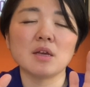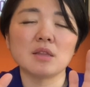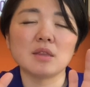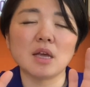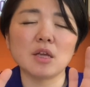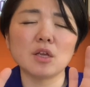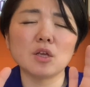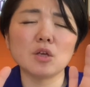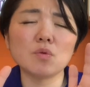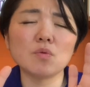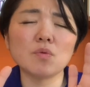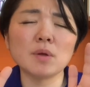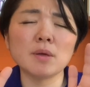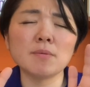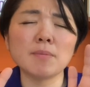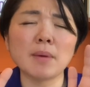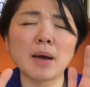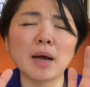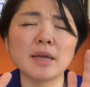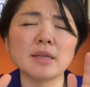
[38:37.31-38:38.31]
that you
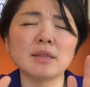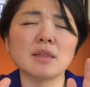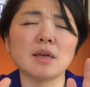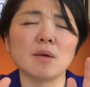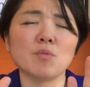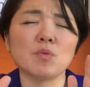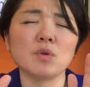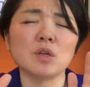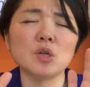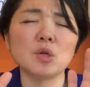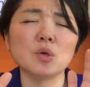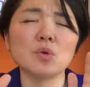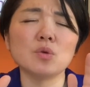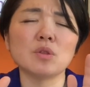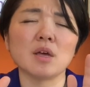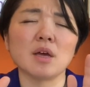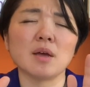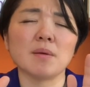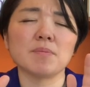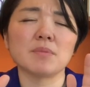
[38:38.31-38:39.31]
remind them, renew
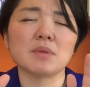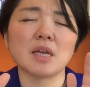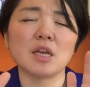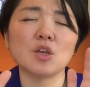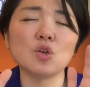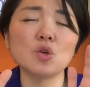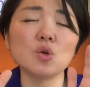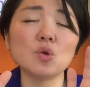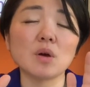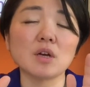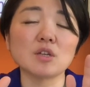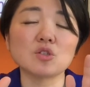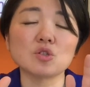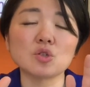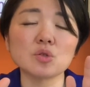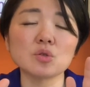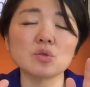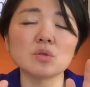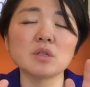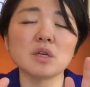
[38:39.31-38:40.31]
them, that you are
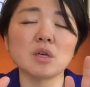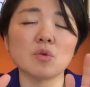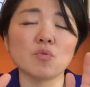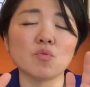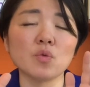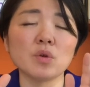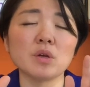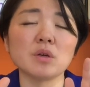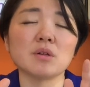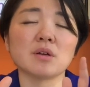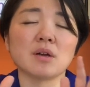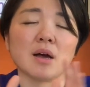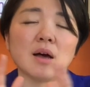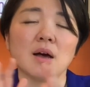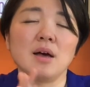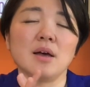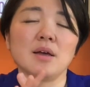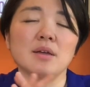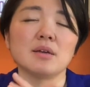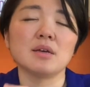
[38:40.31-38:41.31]
truly a real
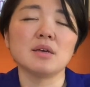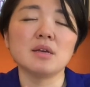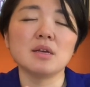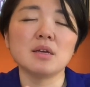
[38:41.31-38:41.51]
God,